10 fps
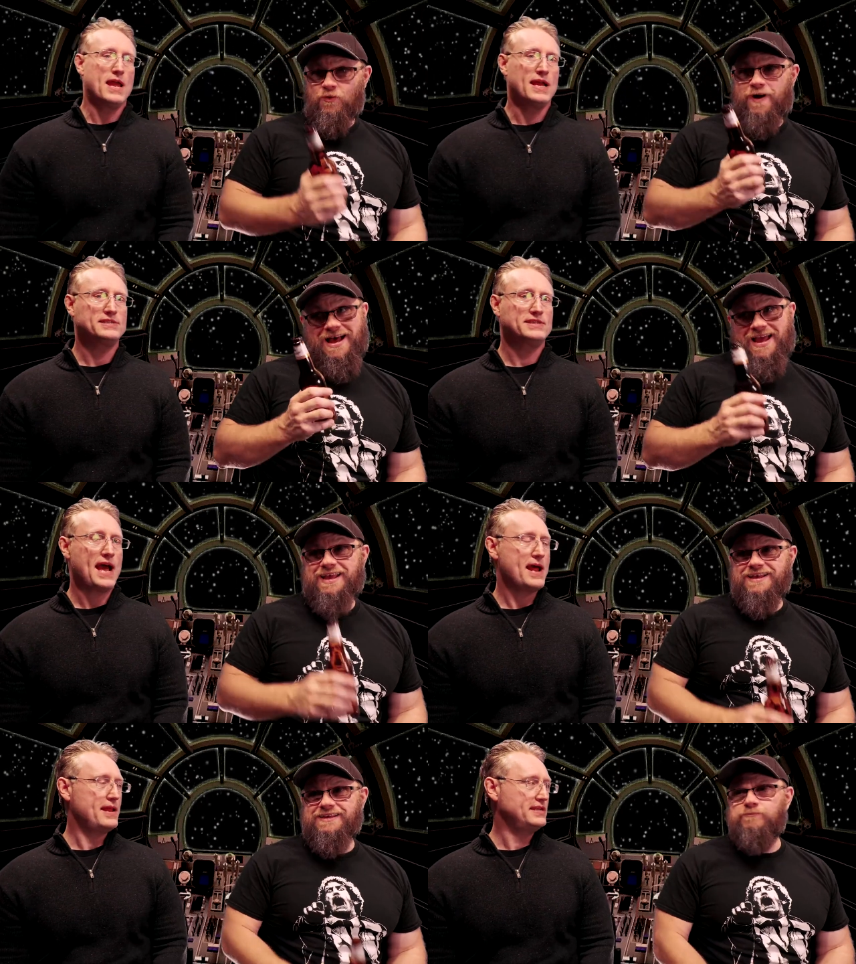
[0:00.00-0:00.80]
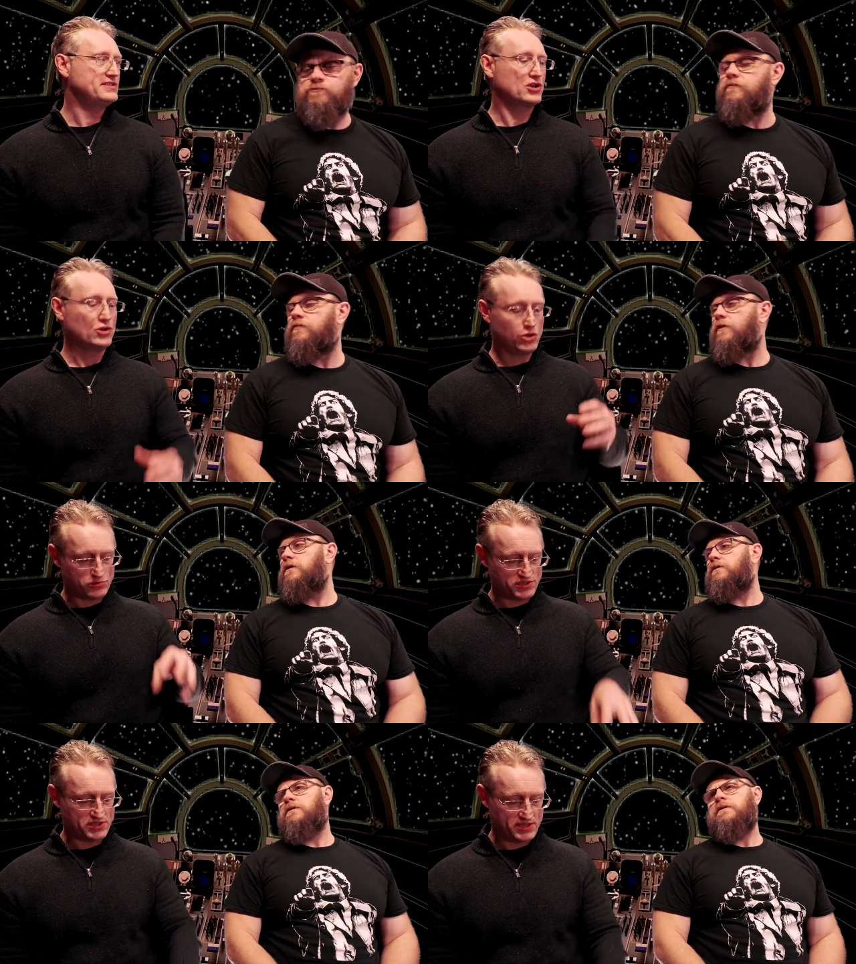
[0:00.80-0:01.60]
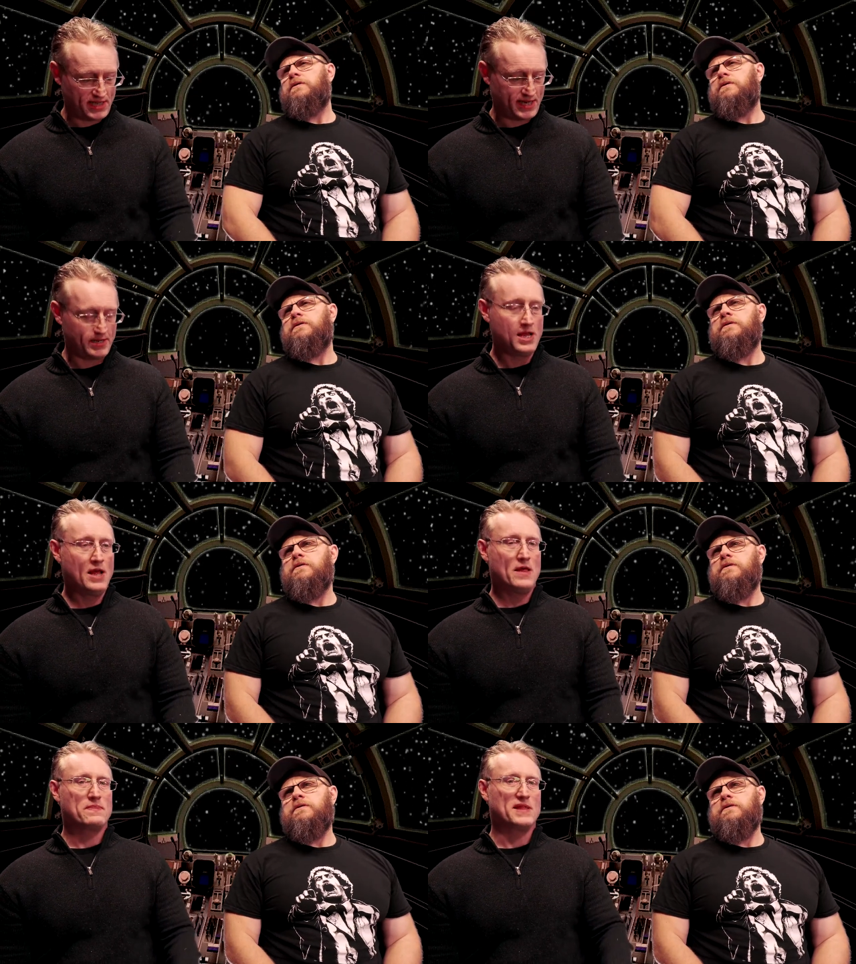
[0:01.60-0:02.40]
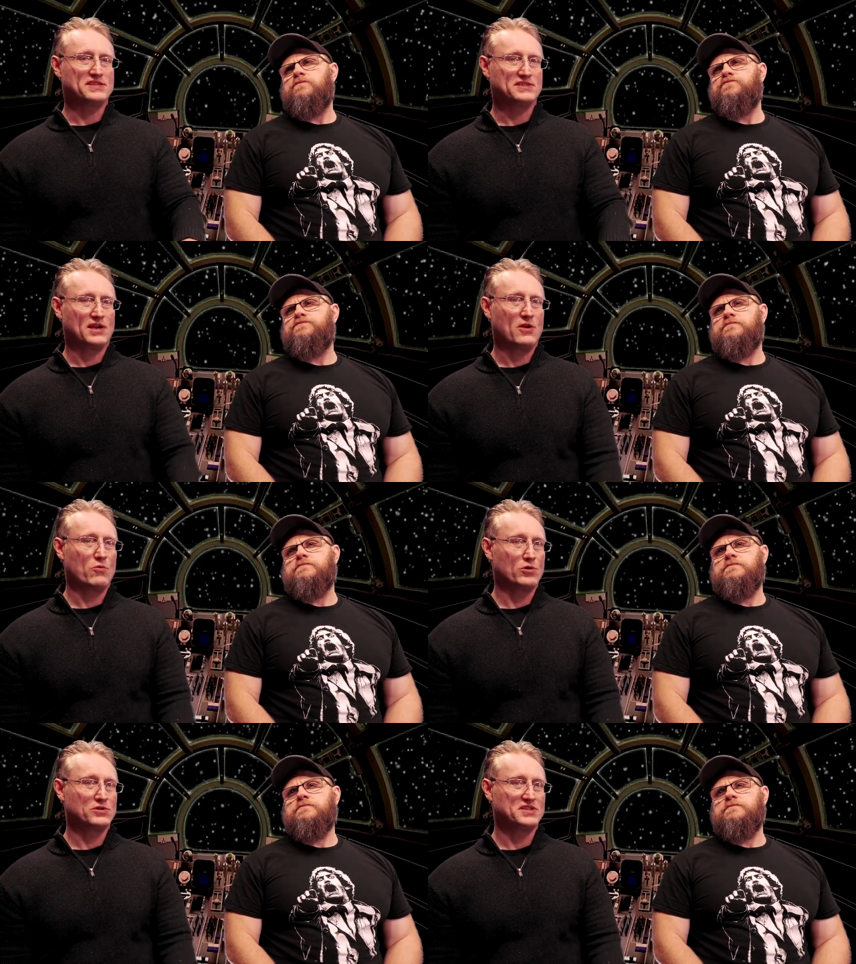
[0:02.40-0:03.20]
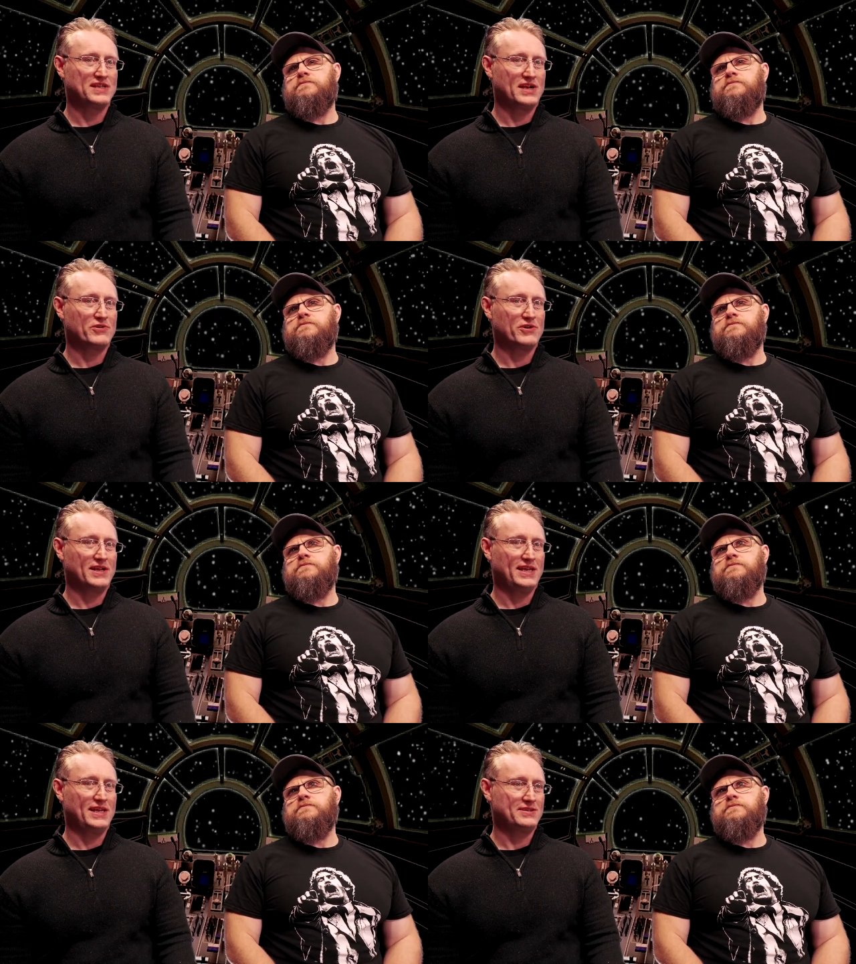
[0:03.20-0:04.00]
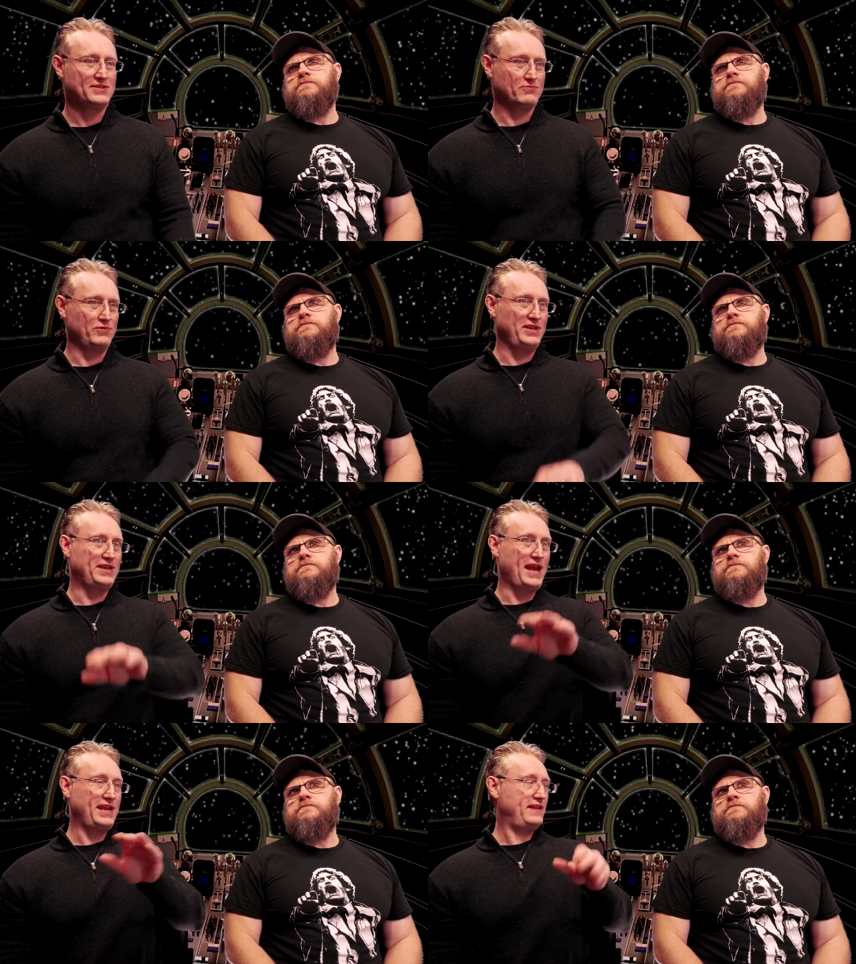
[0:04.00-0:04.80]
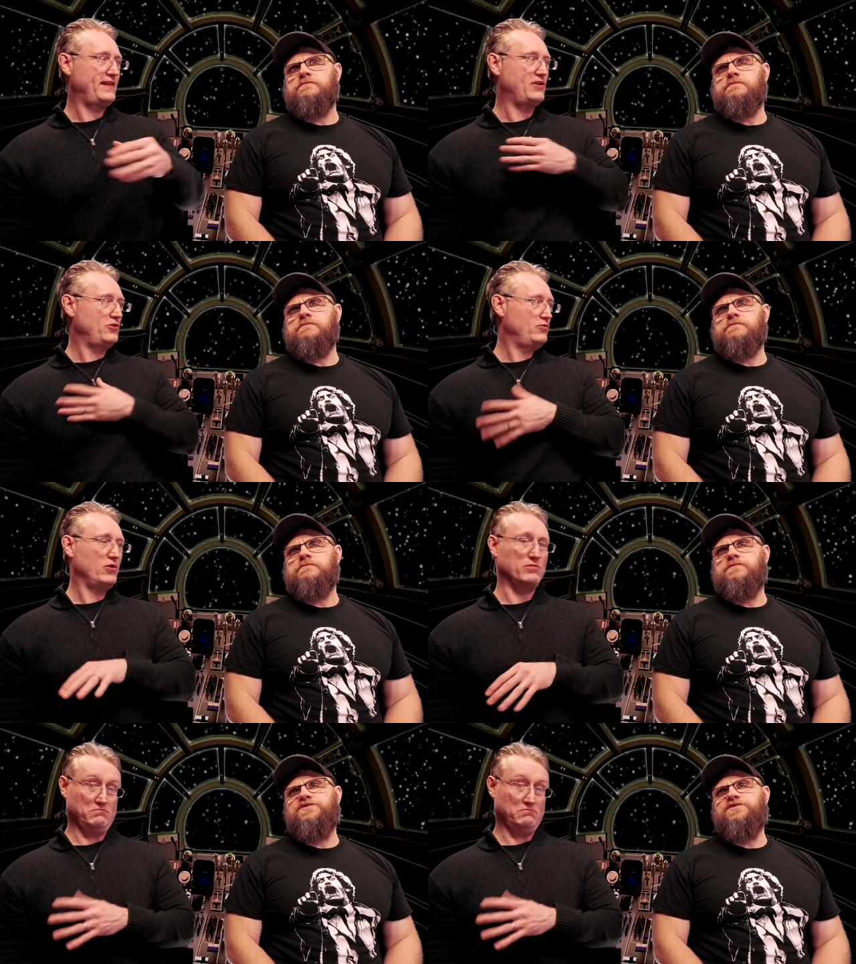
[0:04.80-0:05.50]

Speaker 1: It's that. It's the closest thing that Star Wars is ever going to get to regaining that new